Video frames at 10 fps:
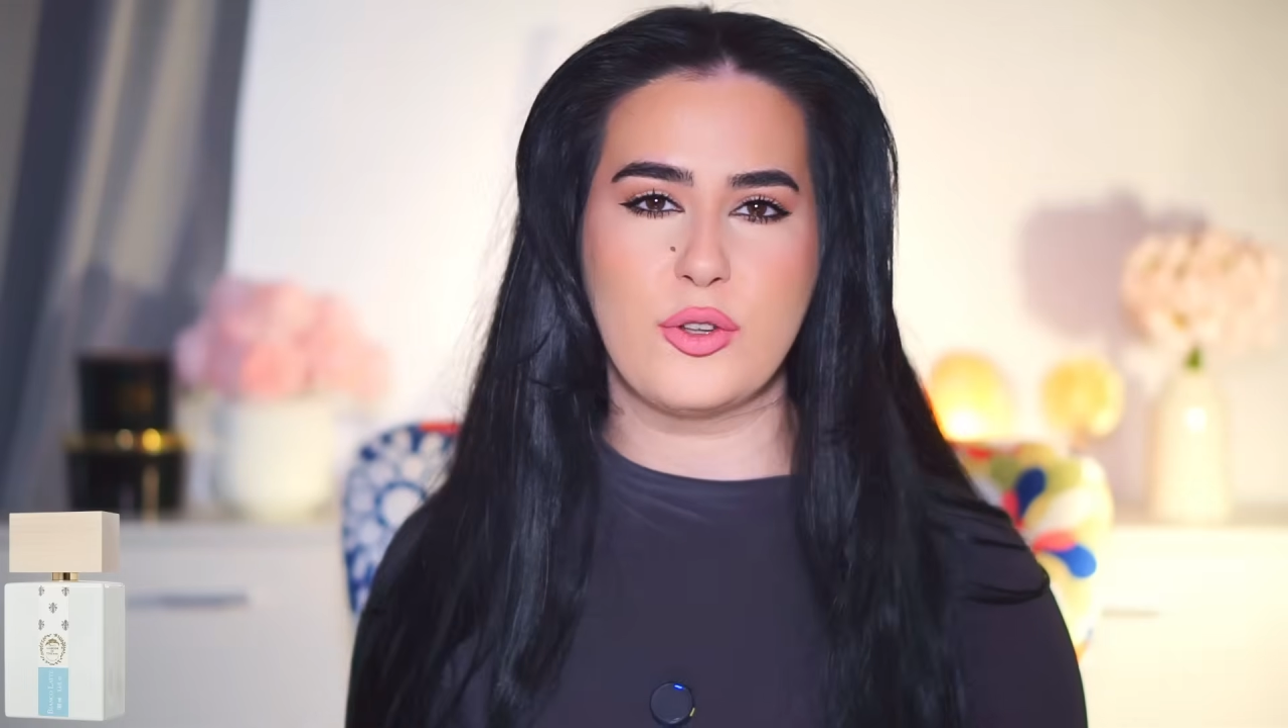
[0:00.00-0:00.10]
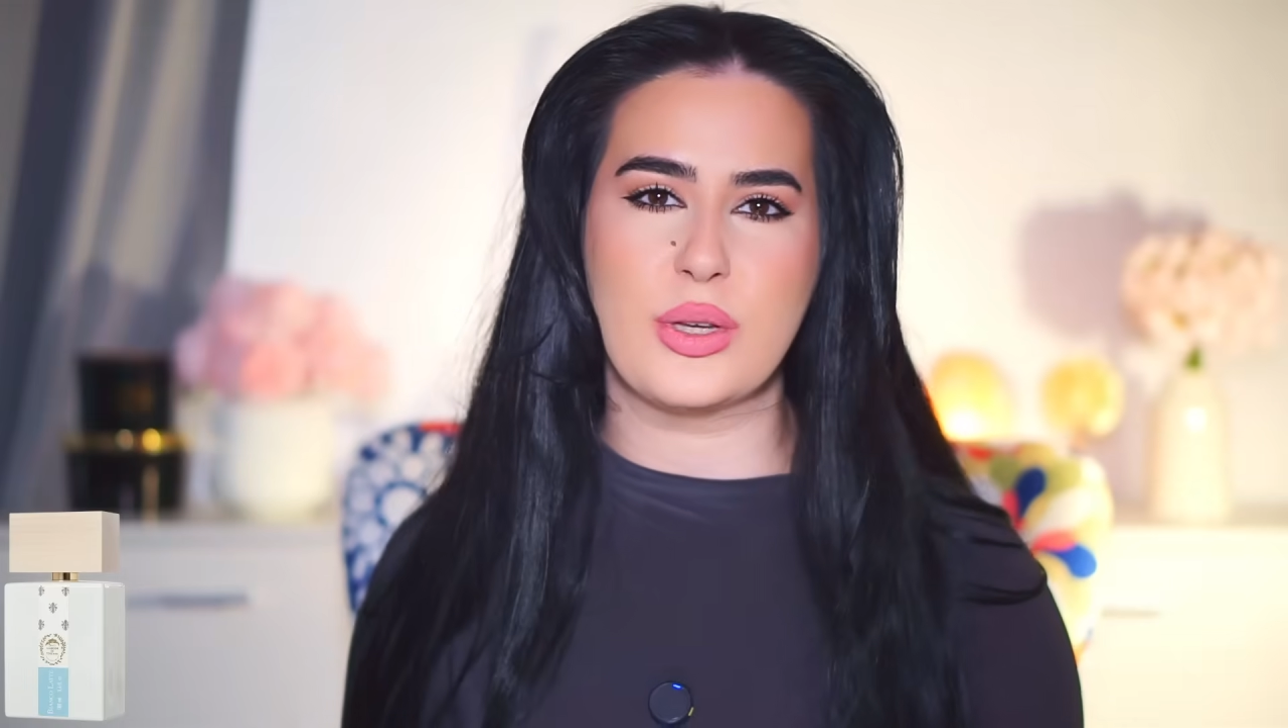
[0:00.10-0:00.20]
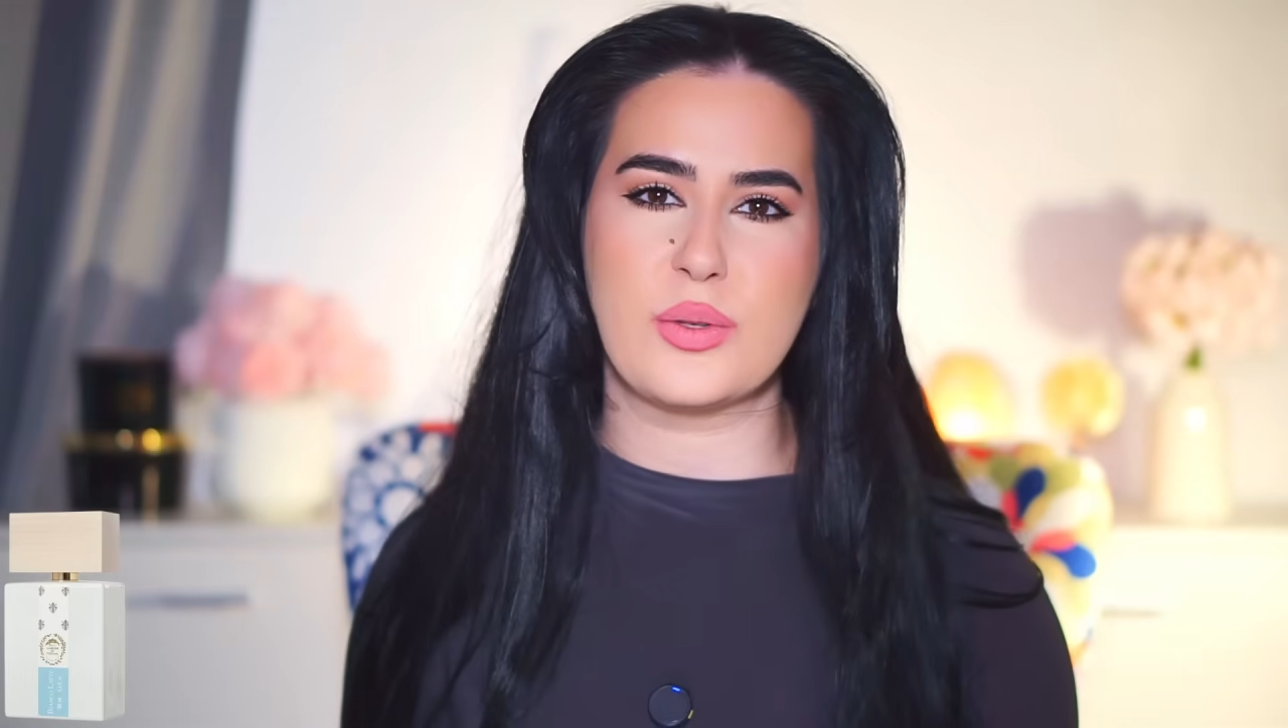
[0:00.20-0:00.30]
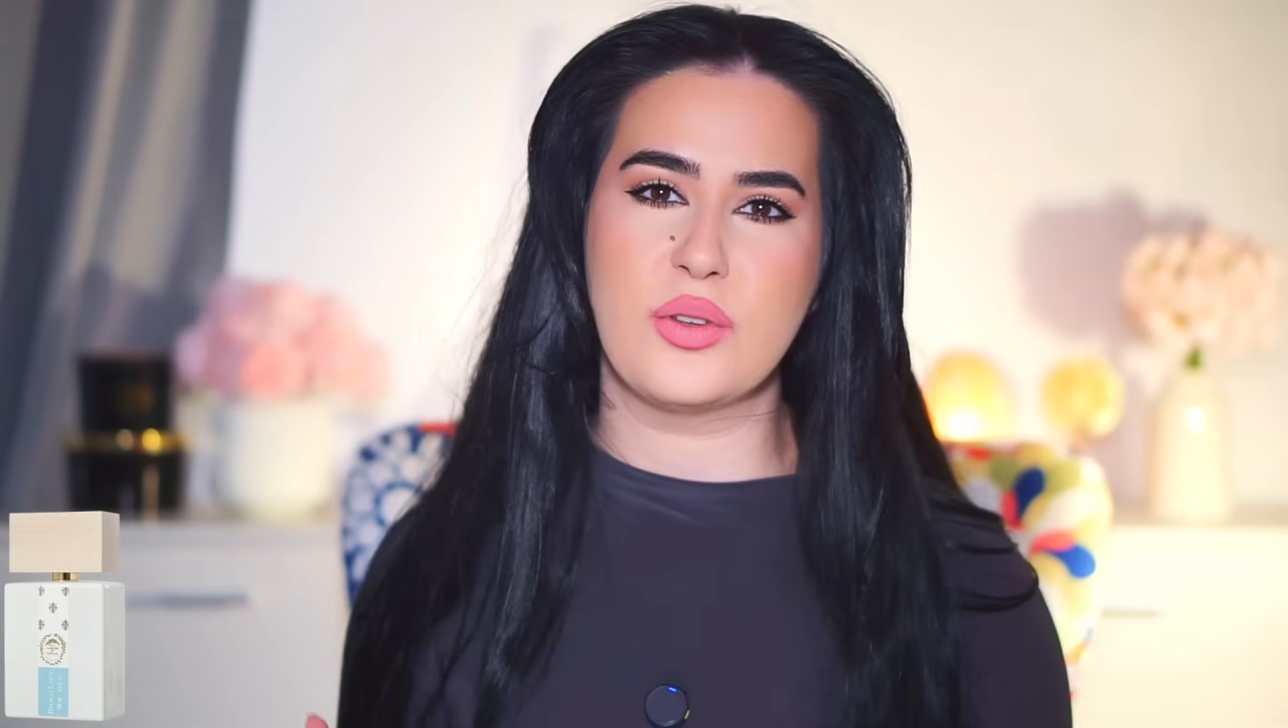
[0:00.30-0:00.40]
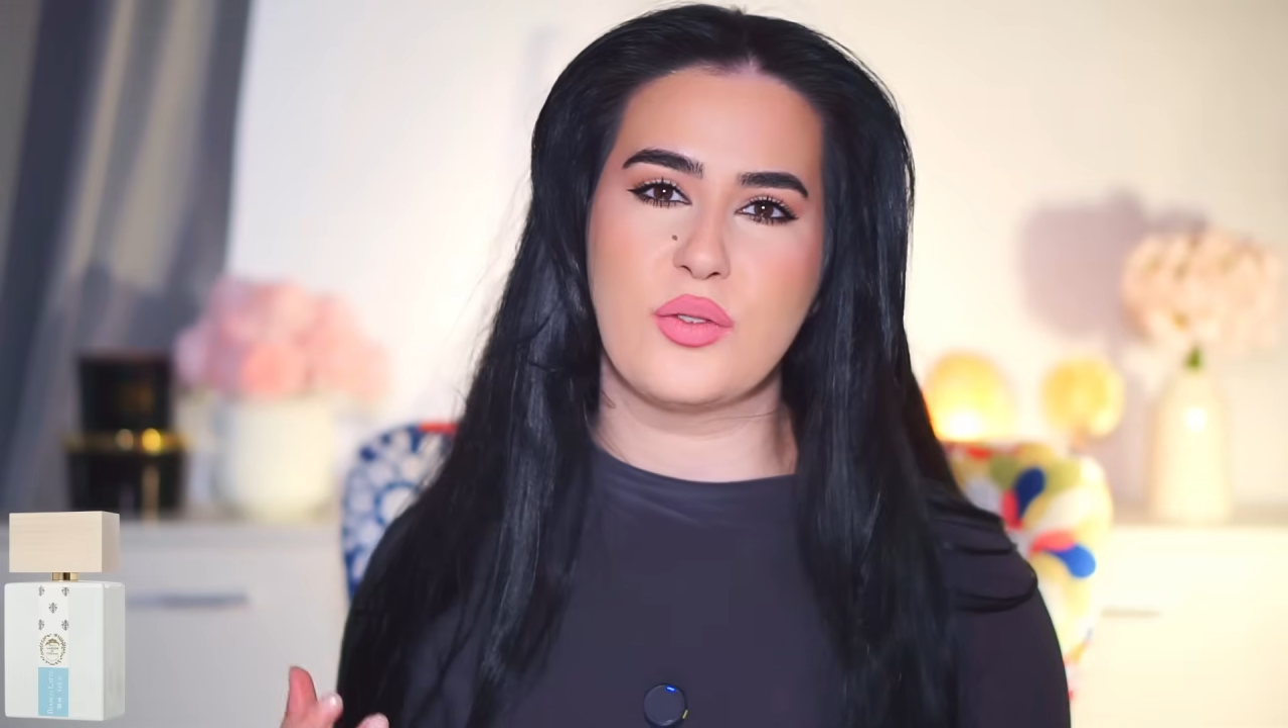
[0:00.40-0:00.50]
It
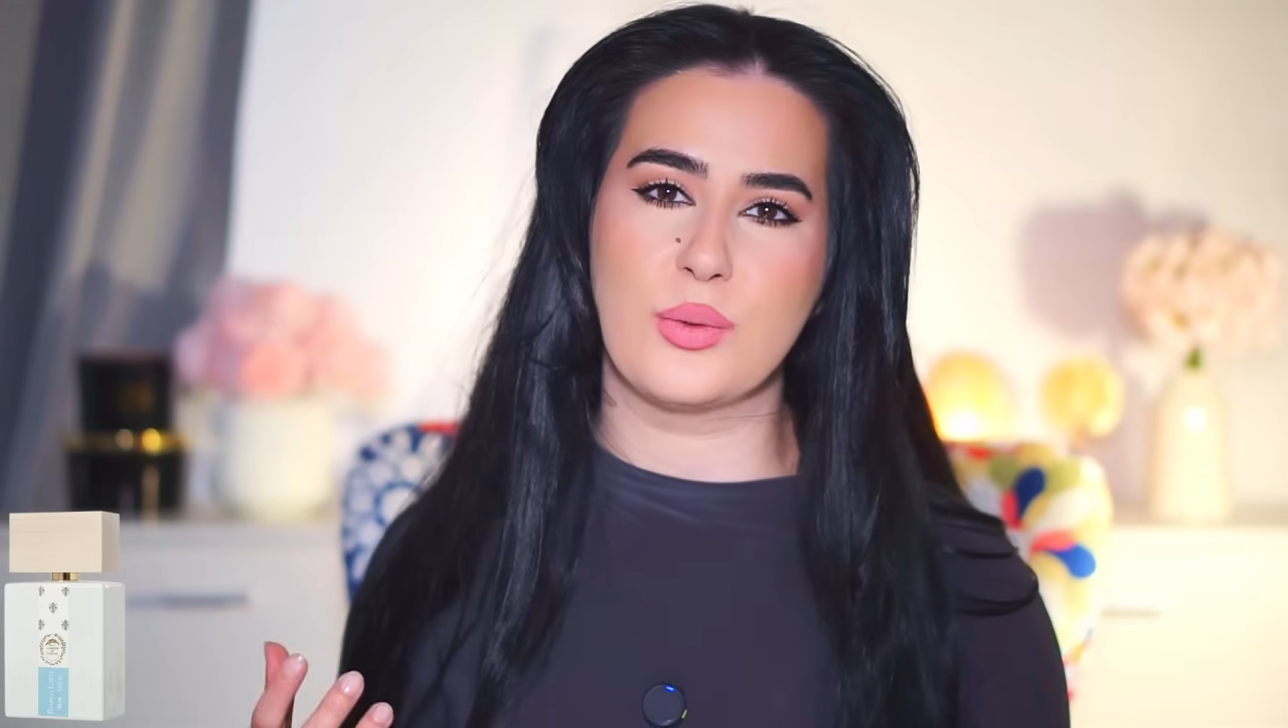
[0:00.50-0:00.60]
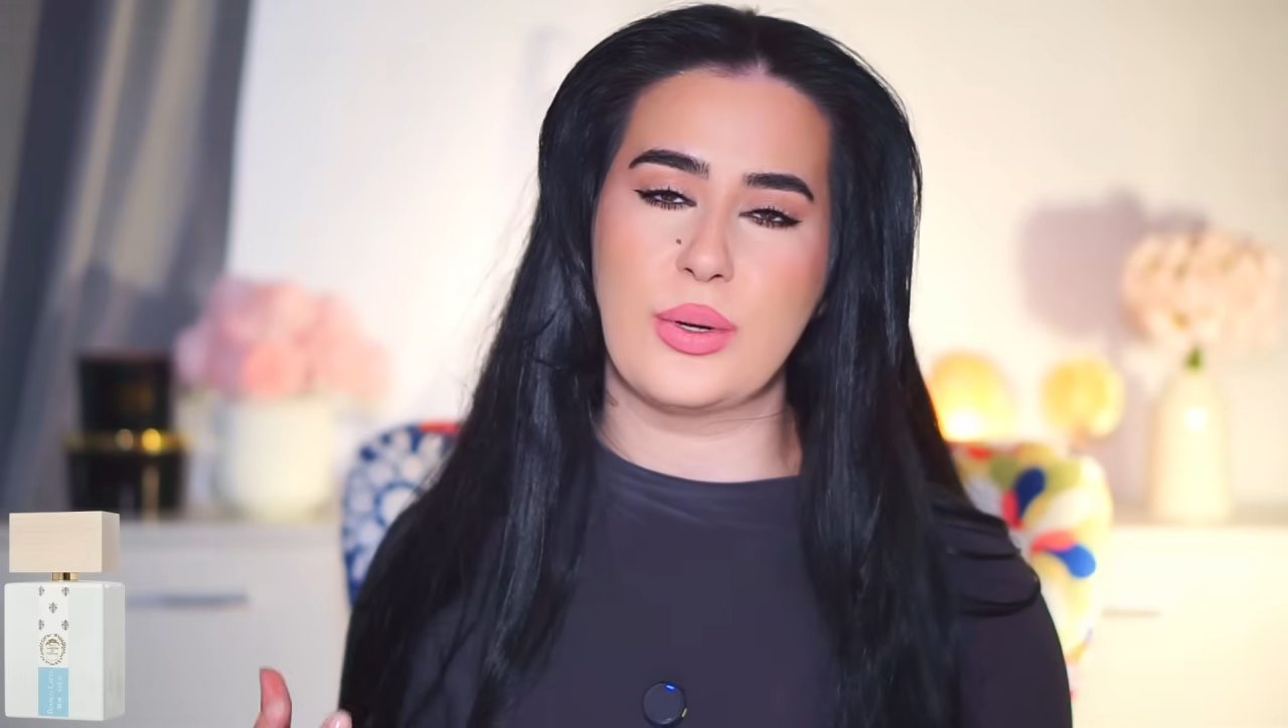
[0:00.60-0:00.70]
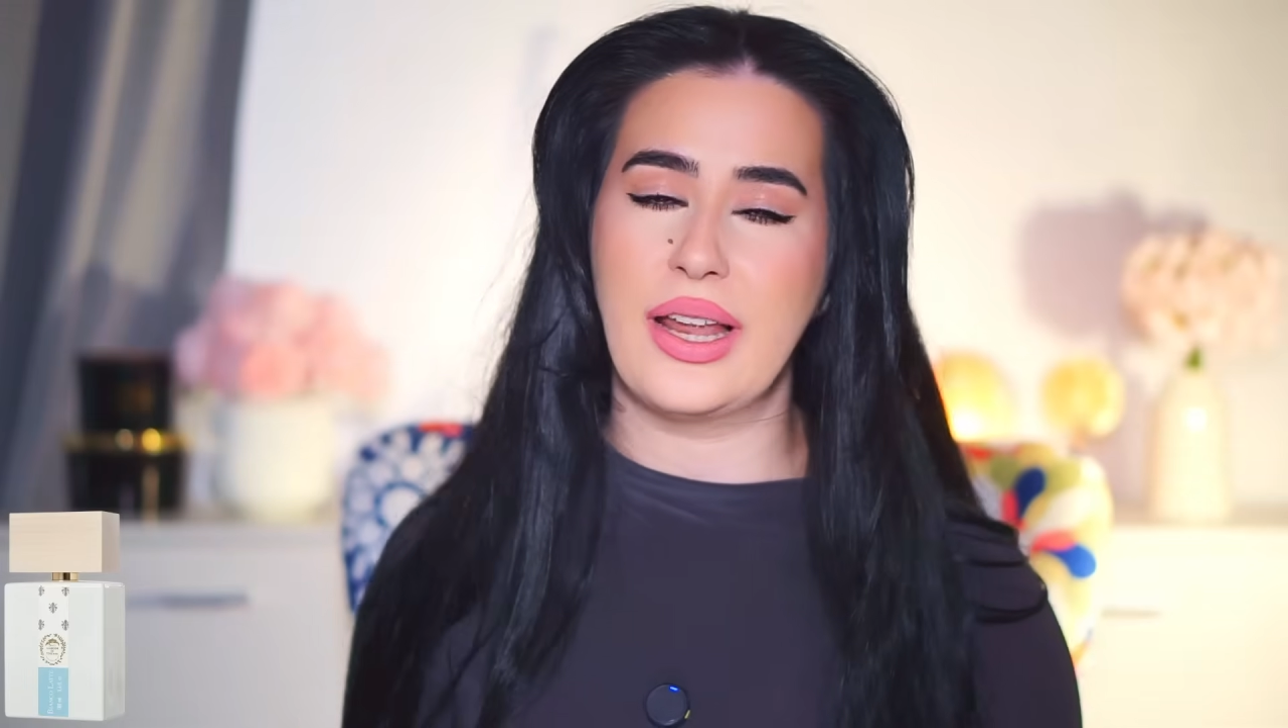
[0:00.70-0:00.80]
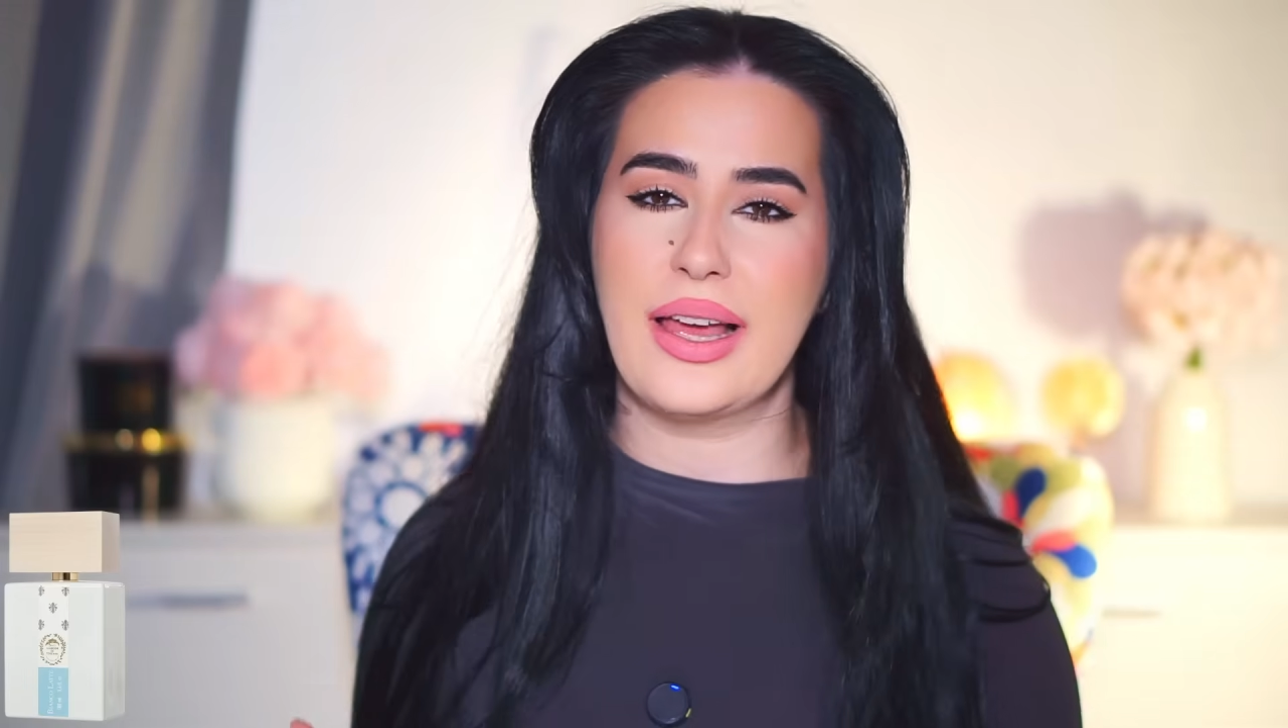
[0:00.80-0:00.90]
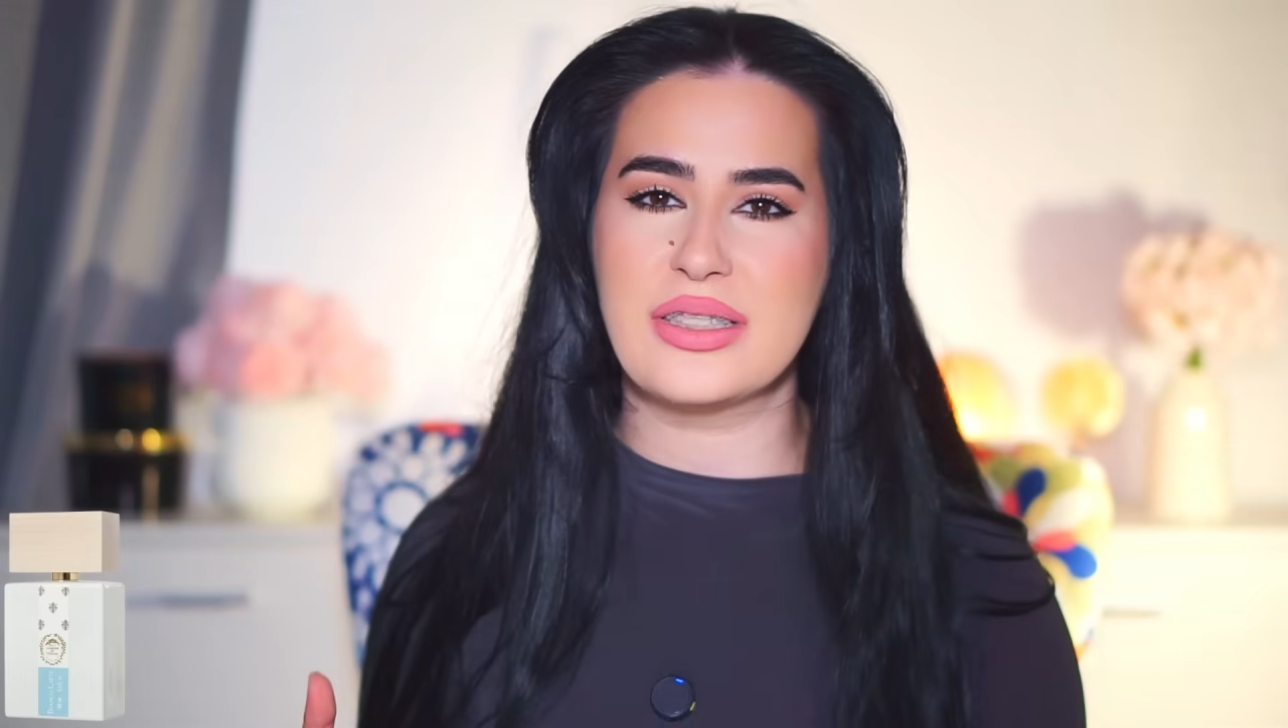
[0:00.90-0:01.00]
makes me feel
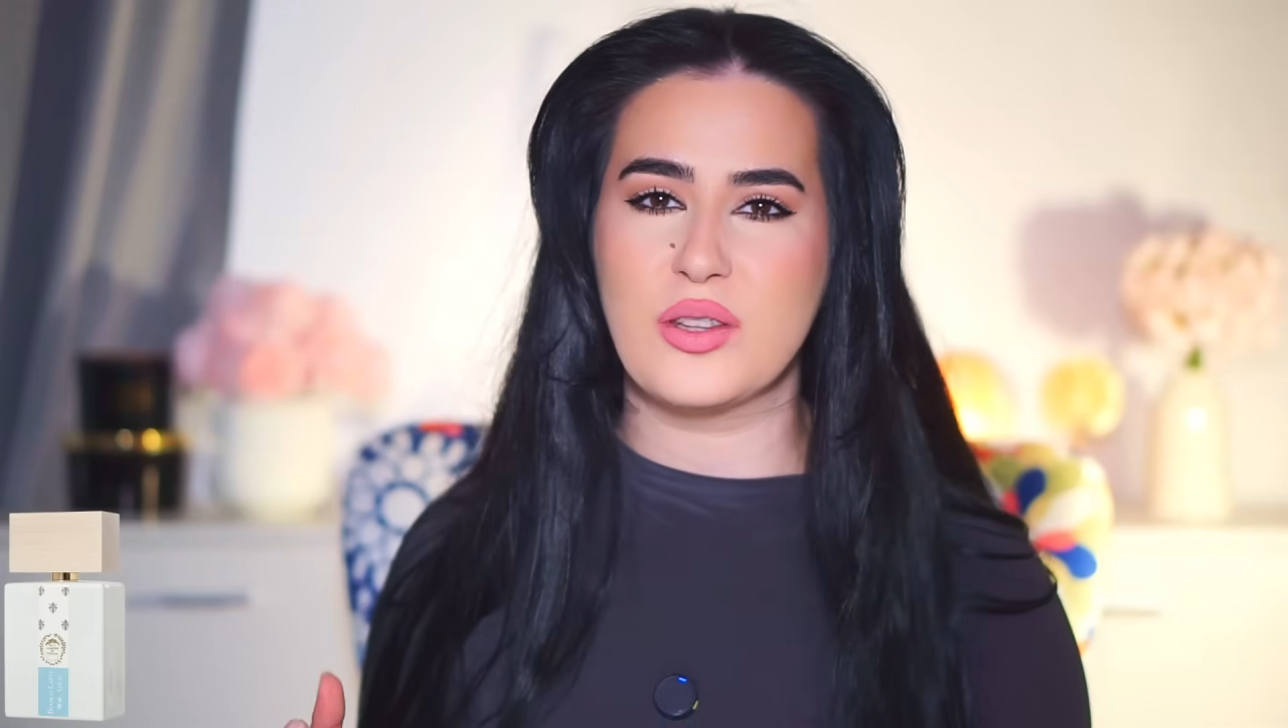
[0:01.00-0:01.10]
relaxed,